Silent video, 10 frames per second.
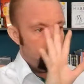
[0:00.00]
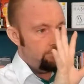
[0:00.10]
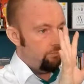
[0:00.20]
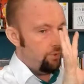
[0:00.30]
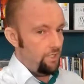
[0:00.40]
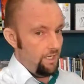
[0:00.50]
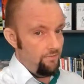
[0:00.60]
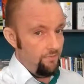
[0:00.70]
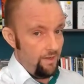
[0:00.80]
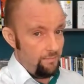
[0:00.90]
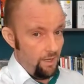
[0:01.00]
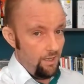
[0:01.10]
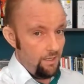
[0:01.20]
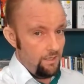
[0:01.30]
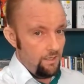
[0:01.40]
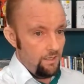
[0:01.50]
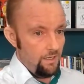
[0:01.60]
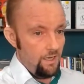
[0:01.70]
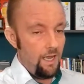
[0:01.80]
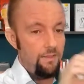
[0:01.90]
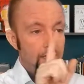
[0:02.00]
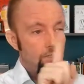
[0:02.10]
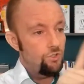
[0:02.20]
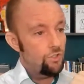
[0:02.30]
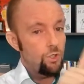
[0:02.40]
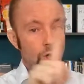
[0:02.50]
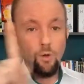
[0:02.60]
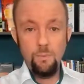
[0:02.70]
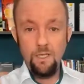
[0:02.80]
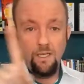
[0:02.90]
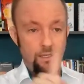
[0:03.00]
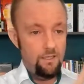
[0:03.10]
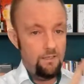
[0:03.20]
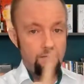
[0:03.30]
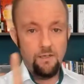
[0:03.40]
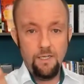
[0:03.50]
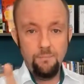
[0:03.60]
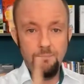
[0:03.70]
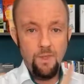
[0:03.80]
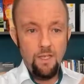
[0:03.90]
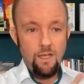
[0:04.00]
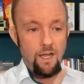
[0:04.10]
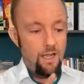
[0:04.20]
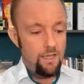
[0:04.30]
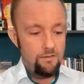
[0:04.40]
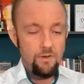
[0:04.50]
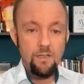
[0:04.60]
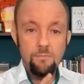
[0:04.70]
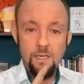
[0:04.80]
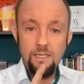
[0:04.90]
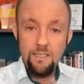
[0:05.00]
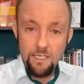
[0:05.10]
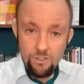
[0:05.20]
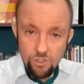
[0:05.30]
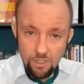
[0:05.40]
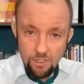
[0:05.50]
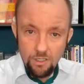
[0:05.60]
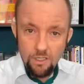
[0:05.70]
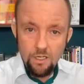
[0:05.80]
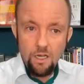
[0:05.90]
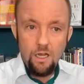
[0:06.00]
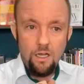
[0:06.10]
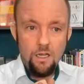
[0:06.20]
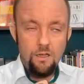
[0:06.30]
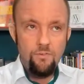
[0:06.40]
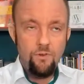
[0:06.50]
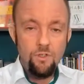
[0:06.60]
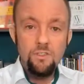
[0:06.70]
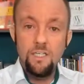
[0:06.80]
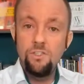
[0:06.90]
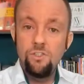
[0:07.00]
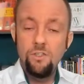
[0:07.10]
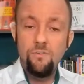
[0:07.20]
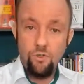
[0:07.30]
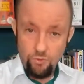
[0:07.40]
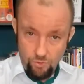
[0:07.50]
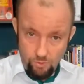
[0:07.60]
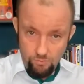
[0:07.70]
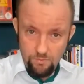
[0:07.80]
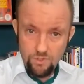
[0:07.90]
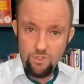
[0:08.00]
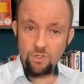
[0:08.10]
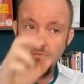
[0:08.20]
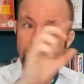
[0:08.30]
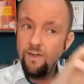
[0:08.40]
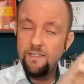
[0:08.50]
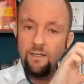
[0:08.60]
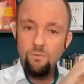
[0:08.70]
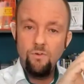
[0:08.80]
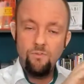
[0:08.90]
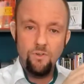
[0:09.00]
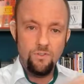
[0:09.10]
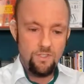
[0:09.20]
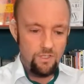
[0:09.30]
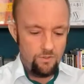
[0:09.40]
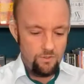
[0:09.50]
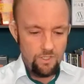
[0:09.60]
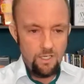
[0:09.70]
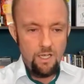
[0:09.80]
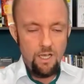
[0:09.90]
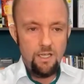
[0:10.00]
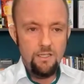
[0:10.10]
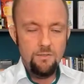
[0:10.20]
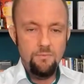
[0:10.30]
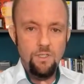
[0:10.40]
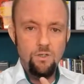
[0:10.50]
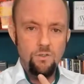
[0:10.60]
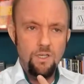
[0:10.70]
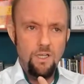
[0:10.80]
Put it in Figma. And then just copy it. Right? I highly recommend Ninja. Font Ninja for Chrome, so you can find out what fonts they use. And there's something called